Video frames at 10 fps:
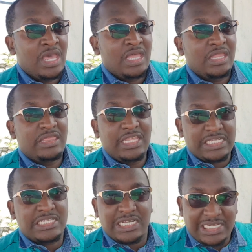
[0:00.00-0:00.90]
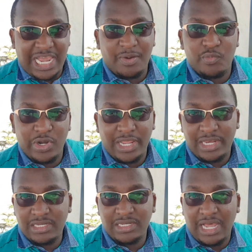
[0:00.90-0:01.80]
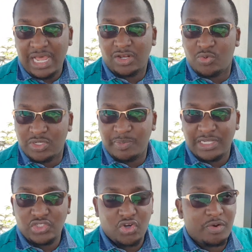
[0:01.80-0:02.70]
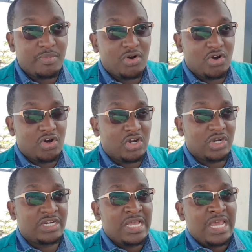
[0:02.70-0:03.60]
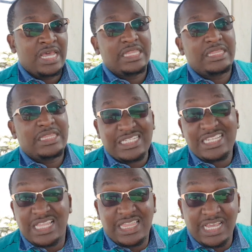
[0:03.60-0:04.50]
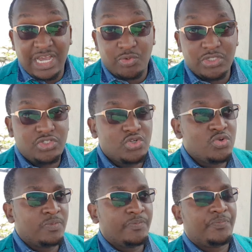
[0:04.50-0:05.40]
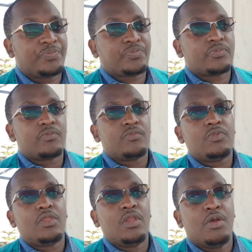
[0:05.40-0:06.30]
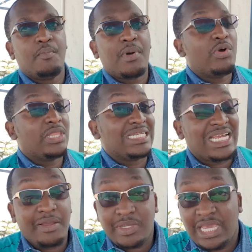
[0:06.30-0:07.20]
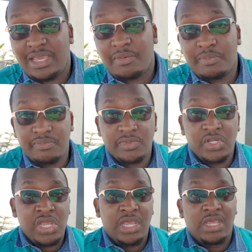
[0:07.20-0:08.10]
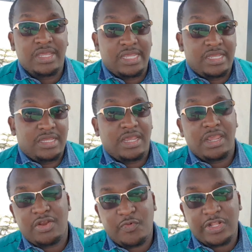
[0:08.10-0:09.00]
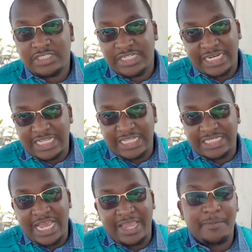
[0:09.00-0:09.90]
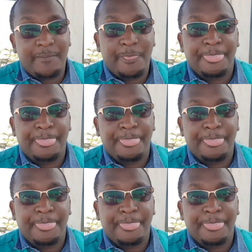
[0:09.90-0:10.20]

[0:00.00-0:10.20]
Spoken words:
this is the time when I'll quit my job or this is the thing I will do. But when the time came, it felt right at the time,